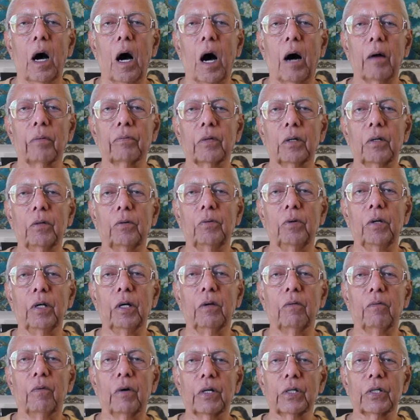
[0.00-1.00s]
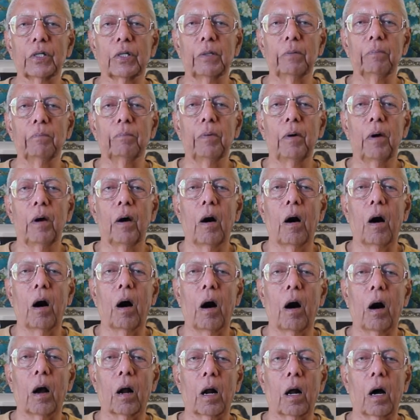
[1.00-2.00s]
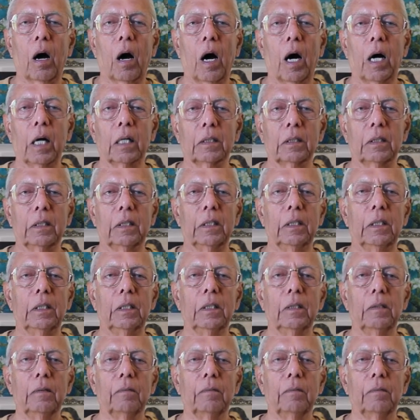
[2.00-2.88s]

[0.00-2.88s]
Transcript: after doing worship or arti.